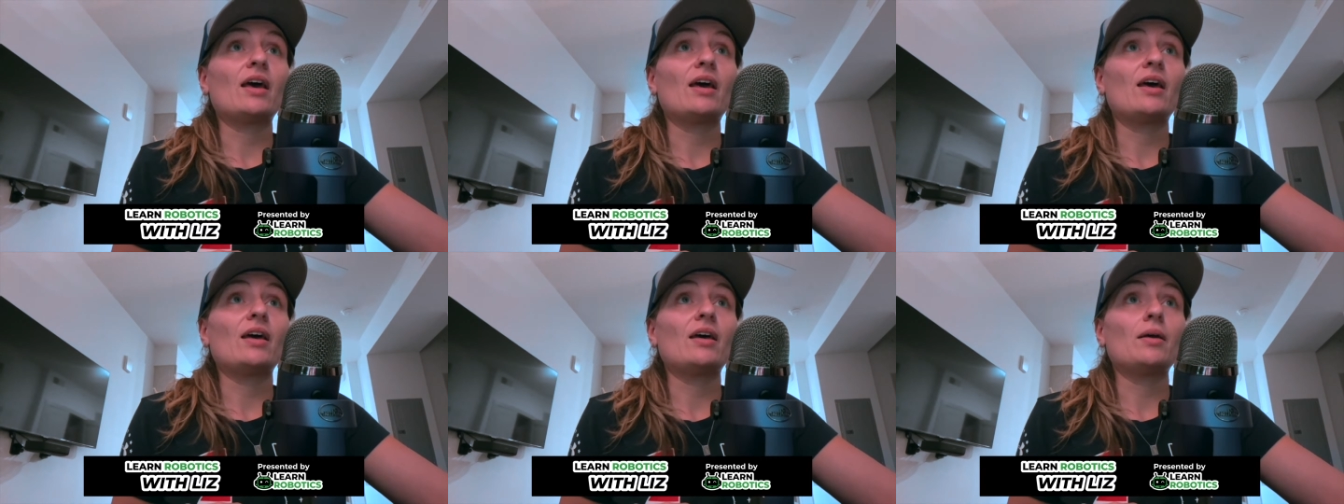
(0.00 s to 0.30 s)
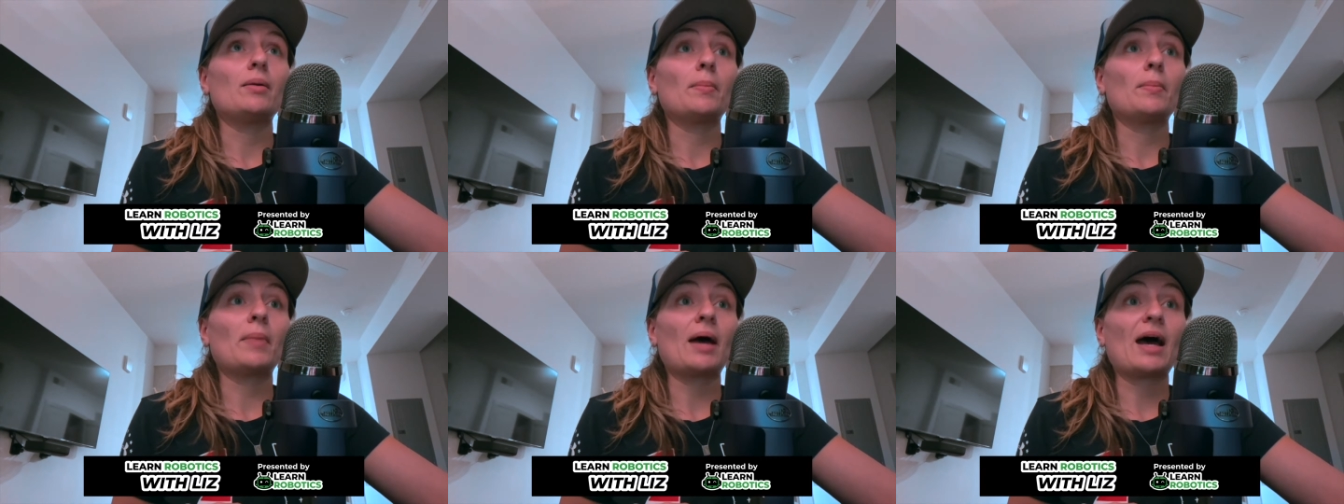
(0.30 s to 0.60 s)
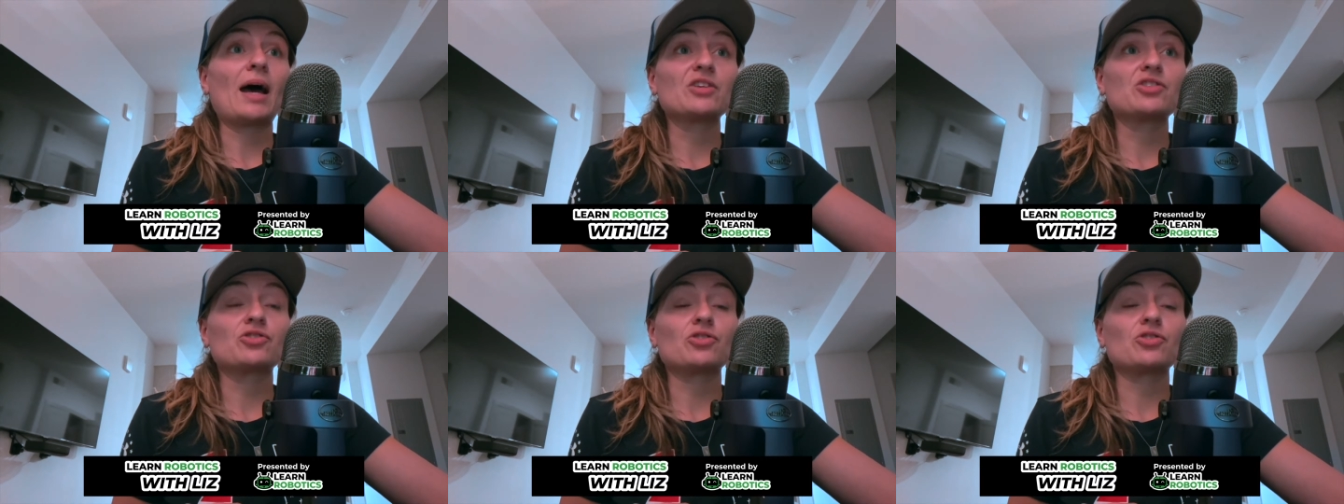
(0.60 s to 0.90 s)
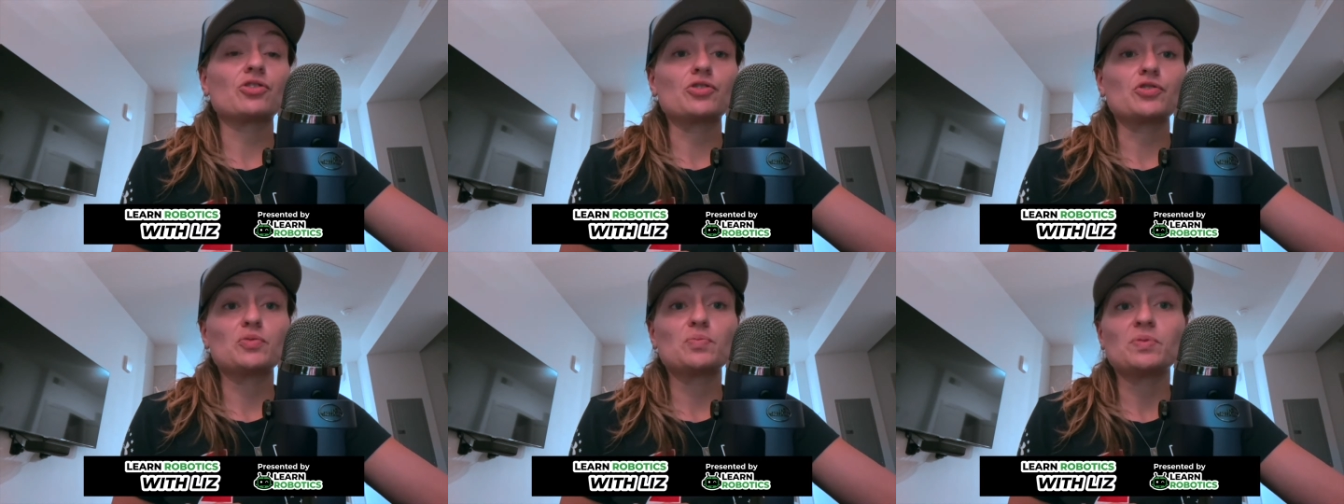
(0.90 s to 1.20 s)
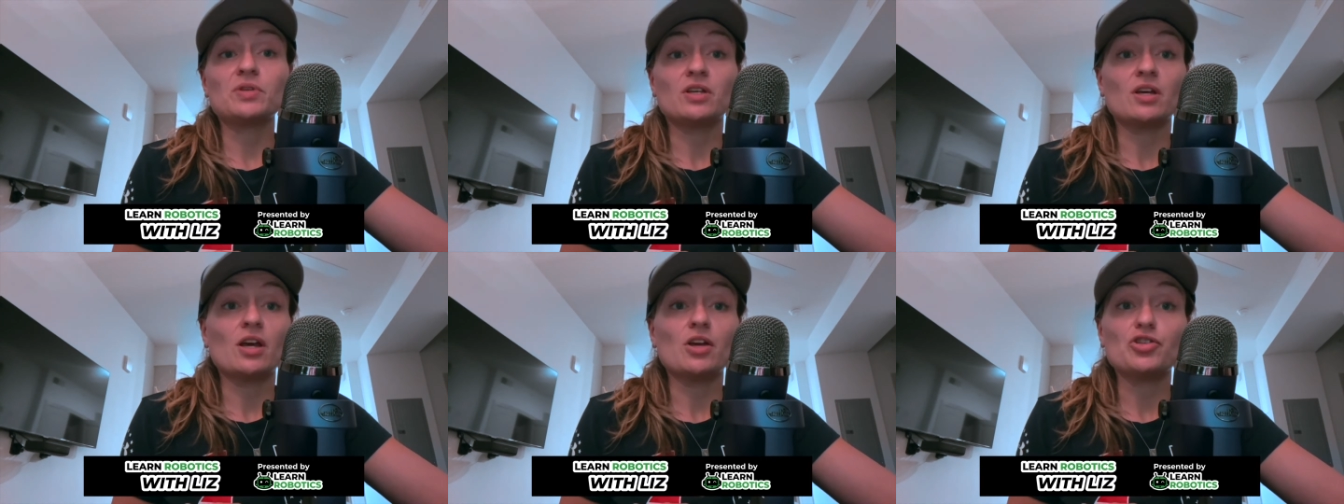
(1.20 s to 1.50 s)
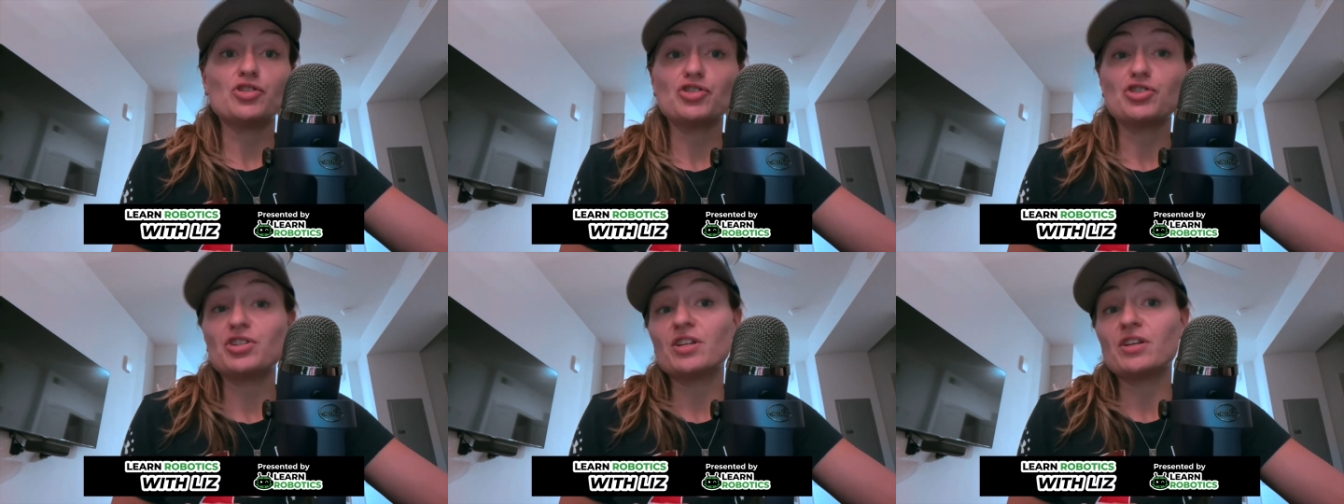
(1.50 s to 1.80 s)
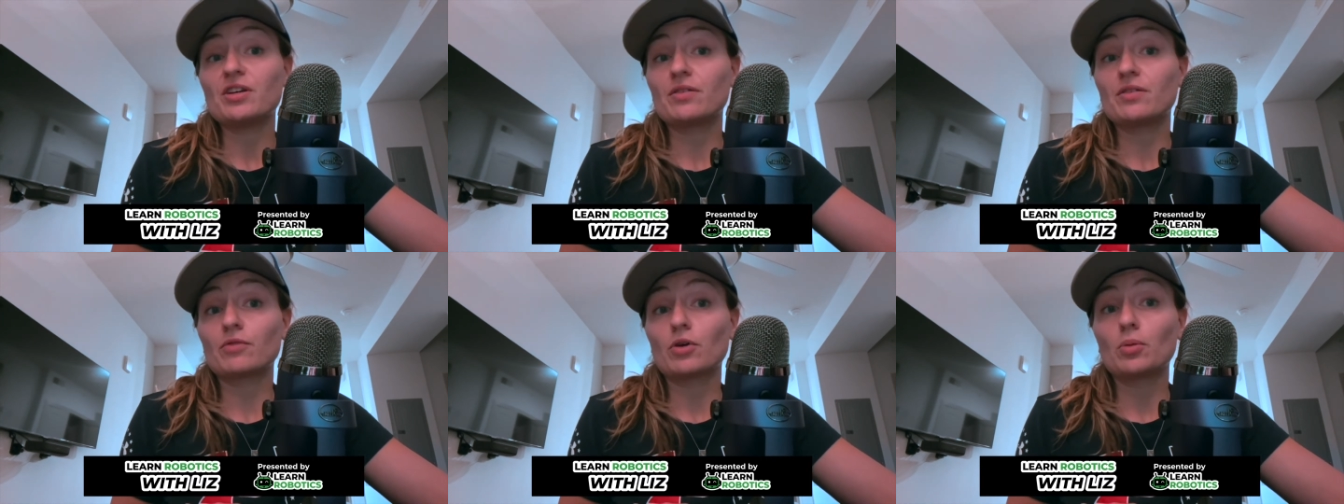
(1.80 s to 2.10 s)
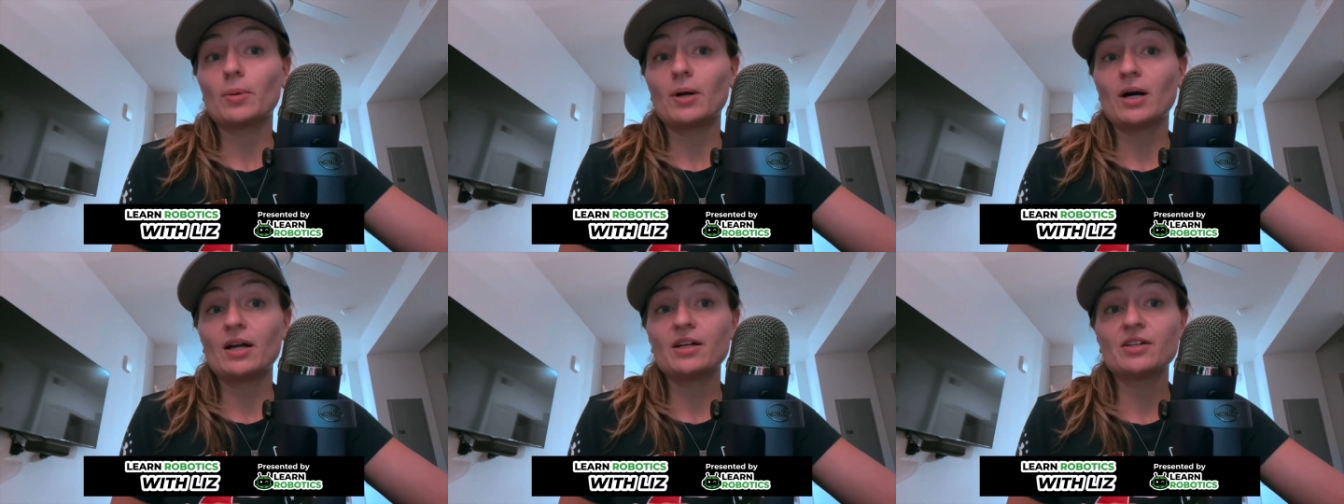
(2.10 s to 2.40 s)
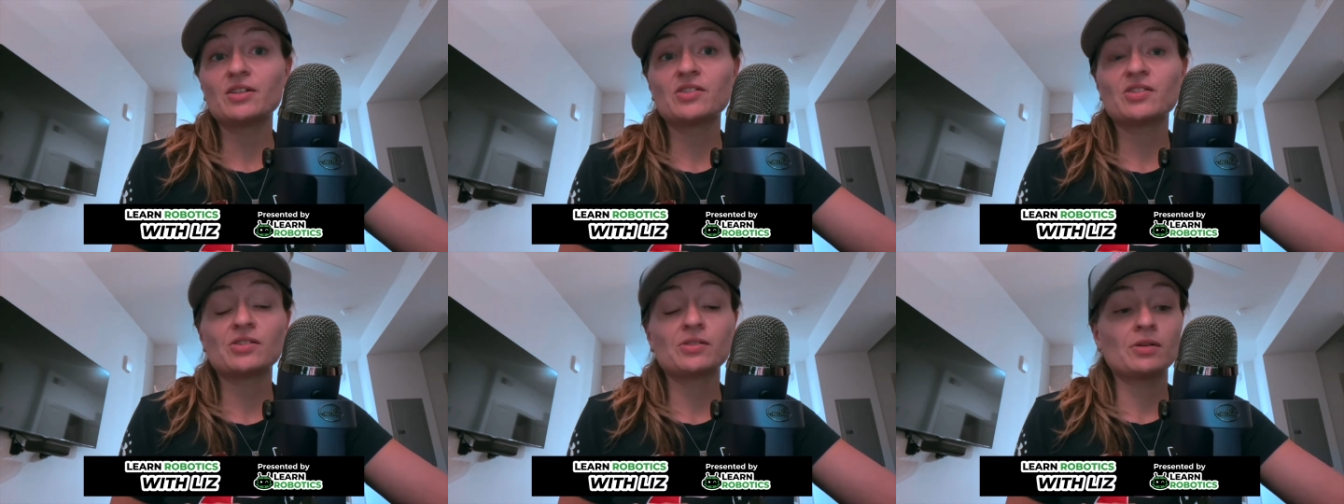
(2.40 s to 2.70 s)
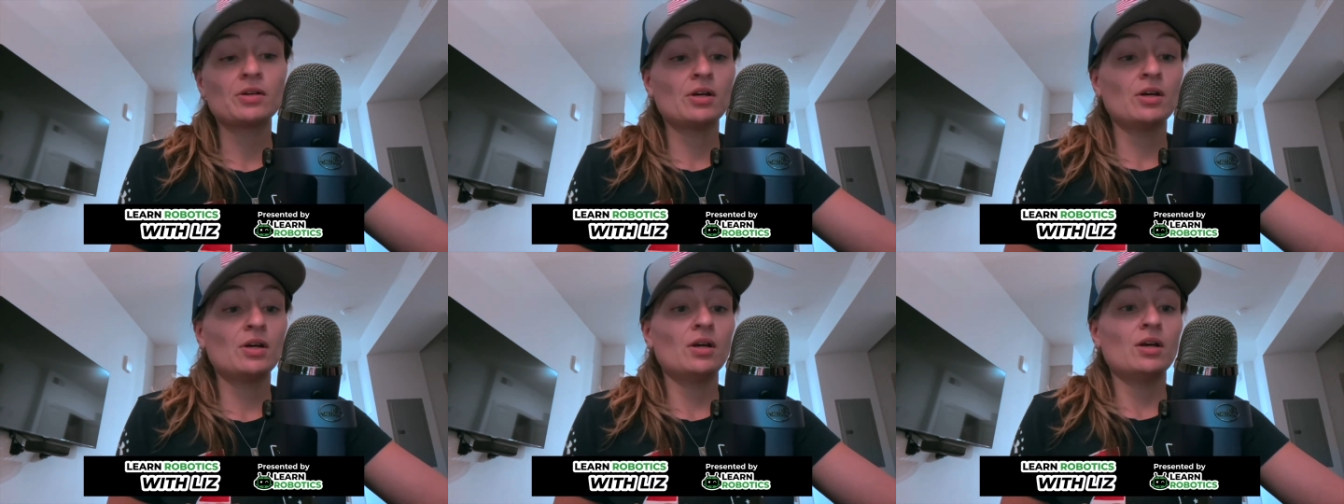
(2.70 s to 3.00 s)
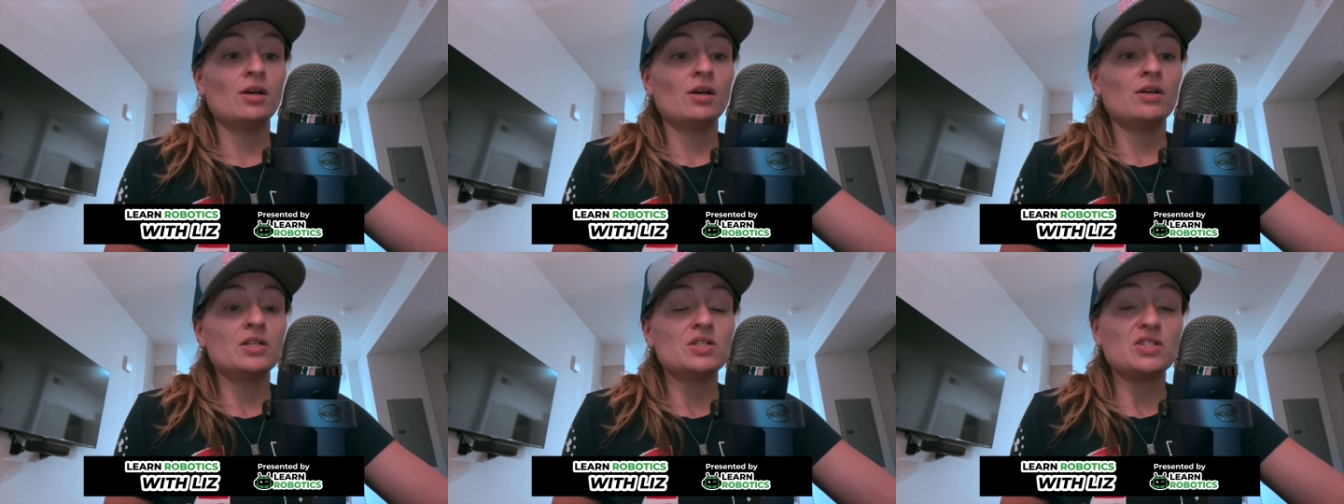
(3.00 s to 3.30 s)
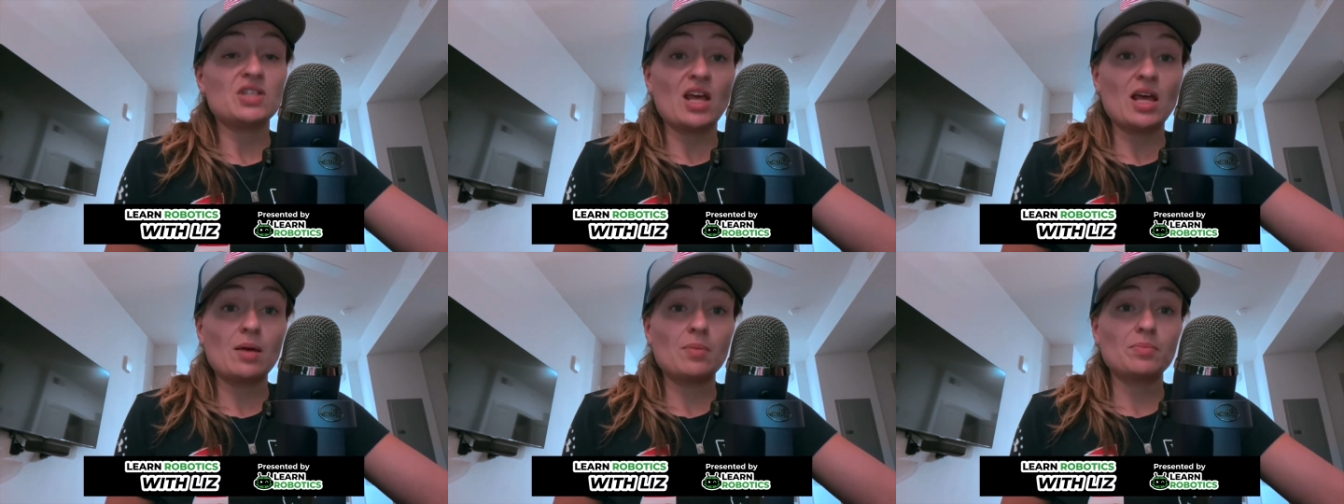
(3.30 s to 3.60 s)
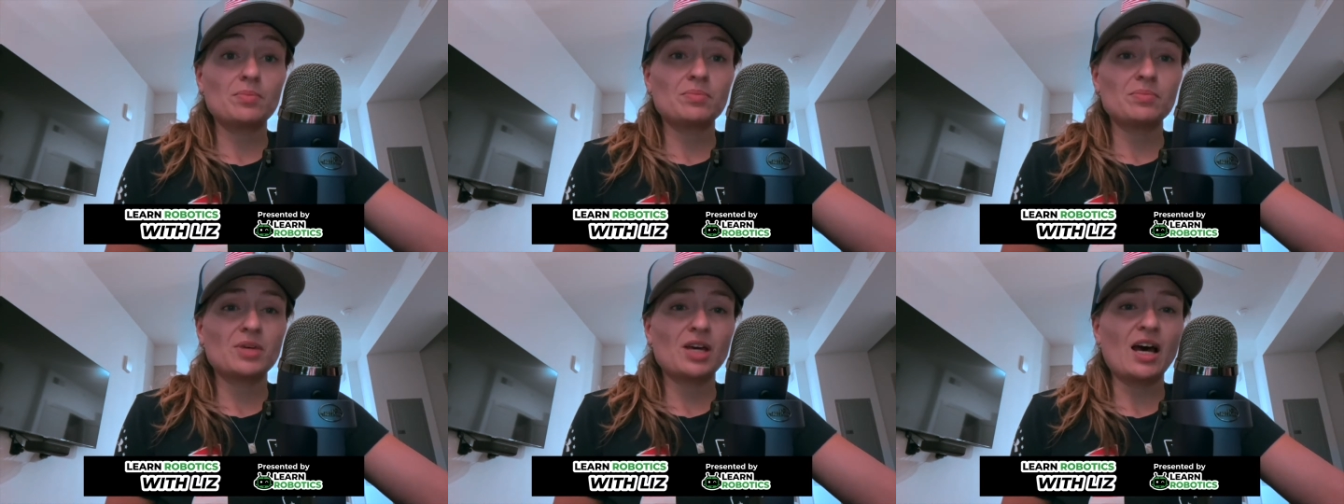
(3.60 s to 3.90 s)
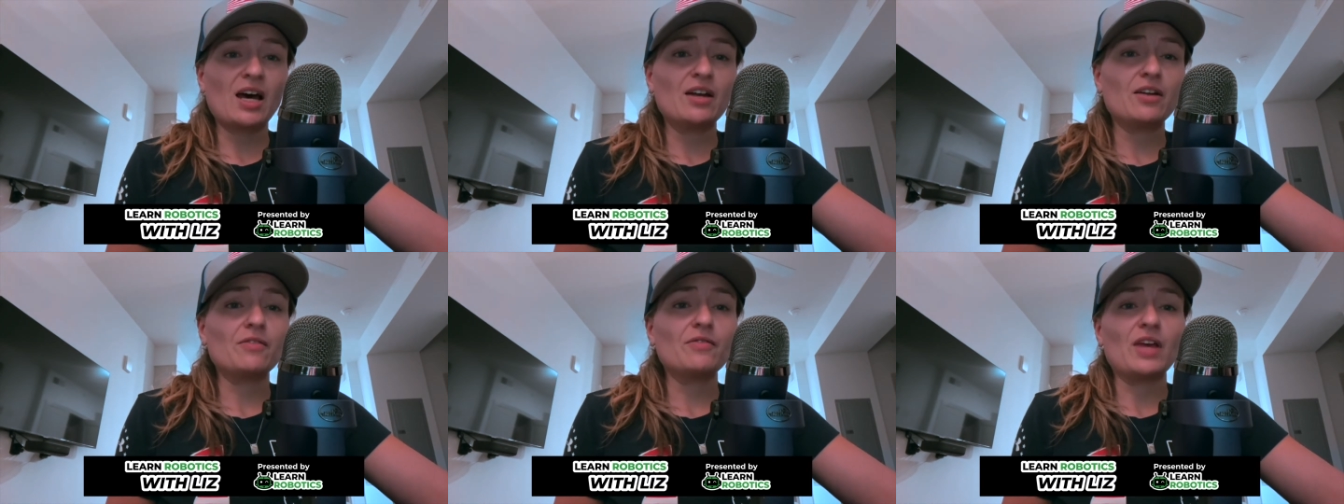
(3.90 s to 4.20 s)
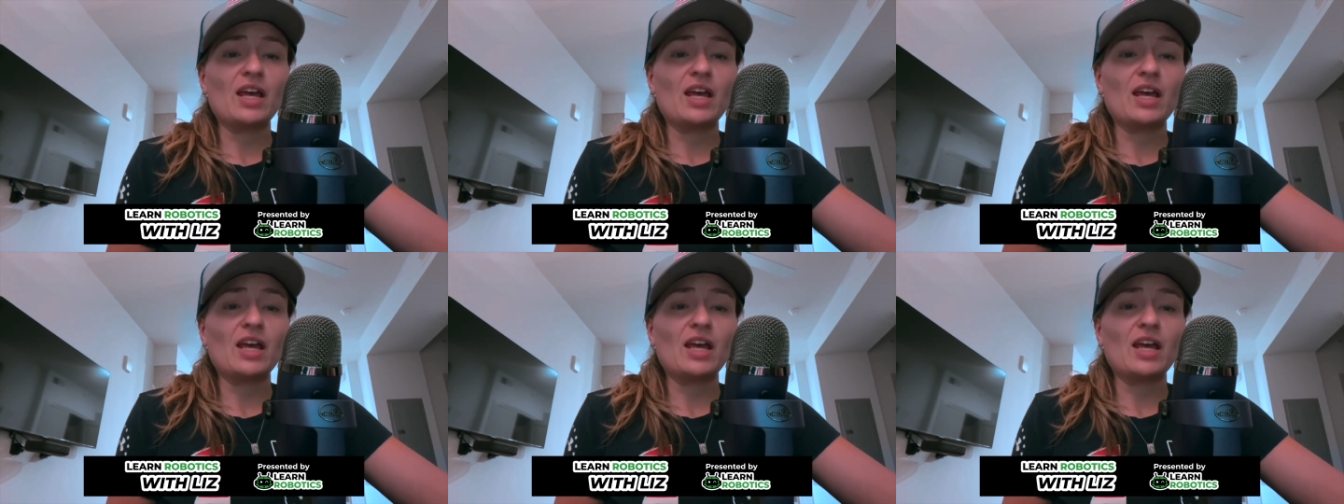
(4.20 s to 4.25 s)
a master's PhD in robotics? Same kind of